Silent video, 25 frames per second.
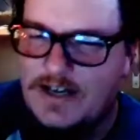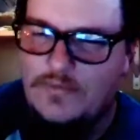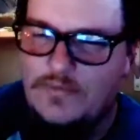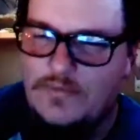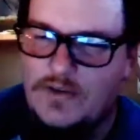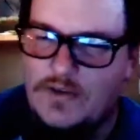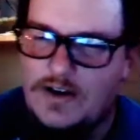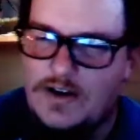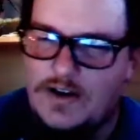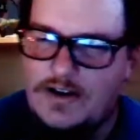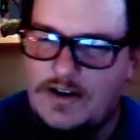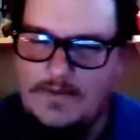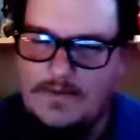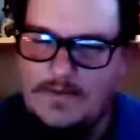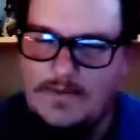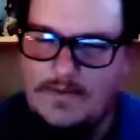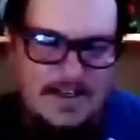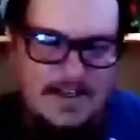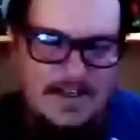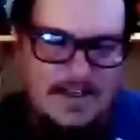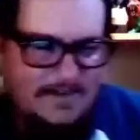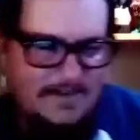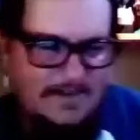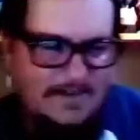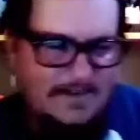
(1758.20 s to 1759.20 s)
of wondering about
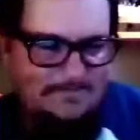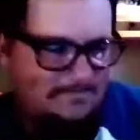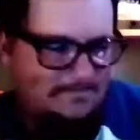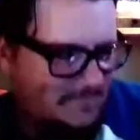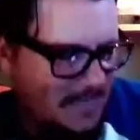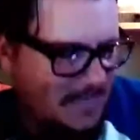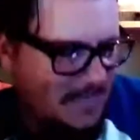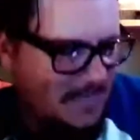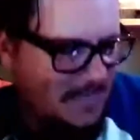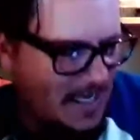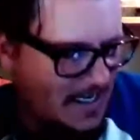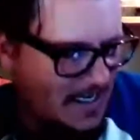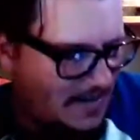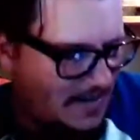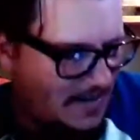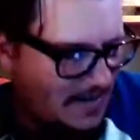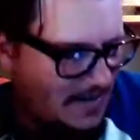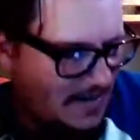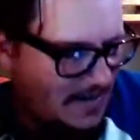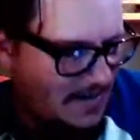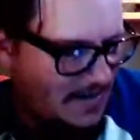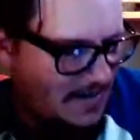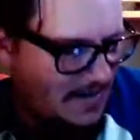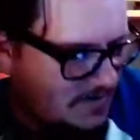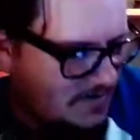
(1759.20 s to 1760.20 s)

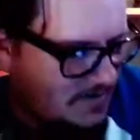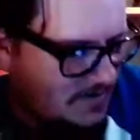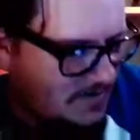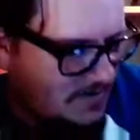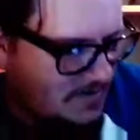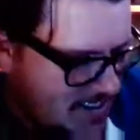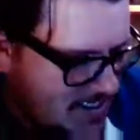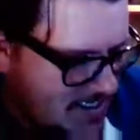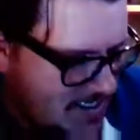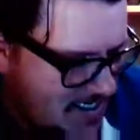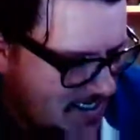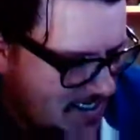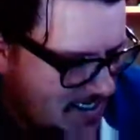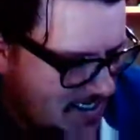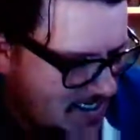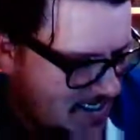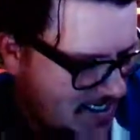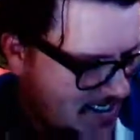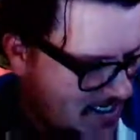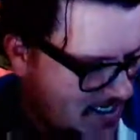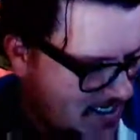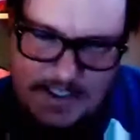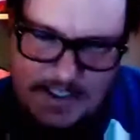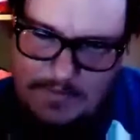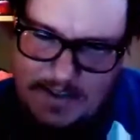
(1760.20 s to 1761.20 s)
it. I didn't
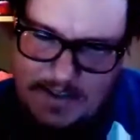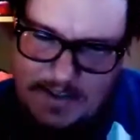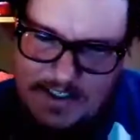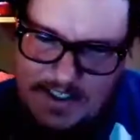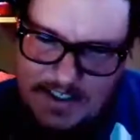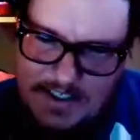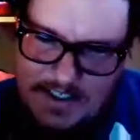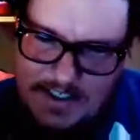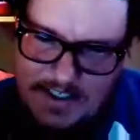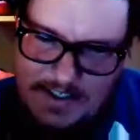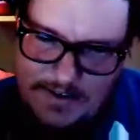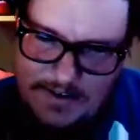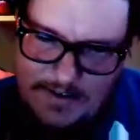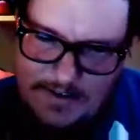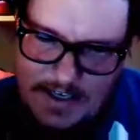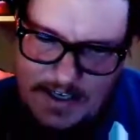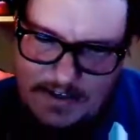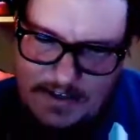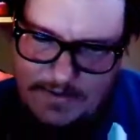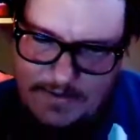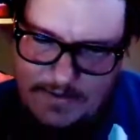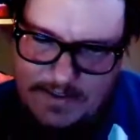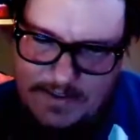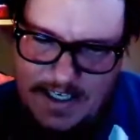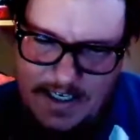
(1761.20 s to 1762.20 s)
read too much into it. I thought
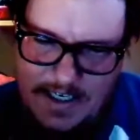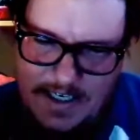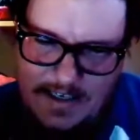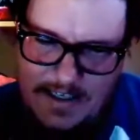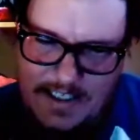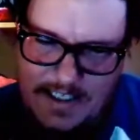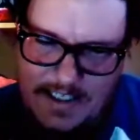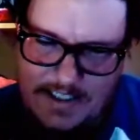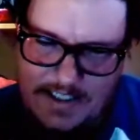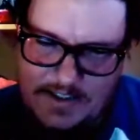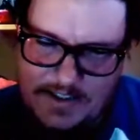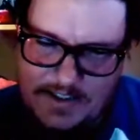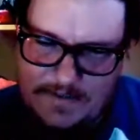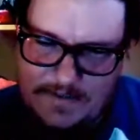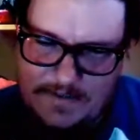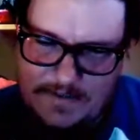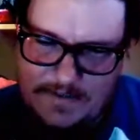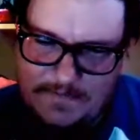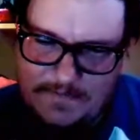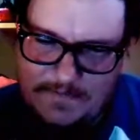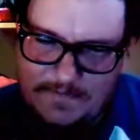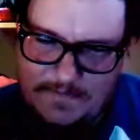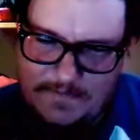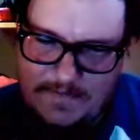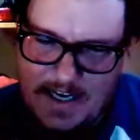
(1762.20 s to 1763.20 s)
it was kind of like just a
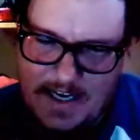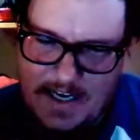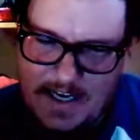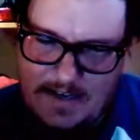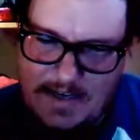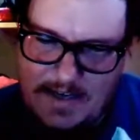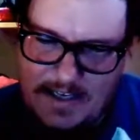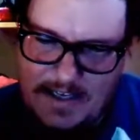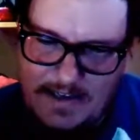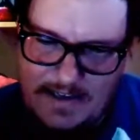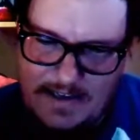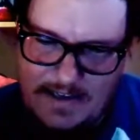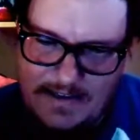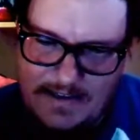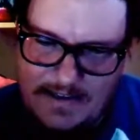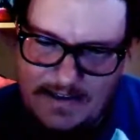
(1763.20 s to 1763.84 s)
fan made thing.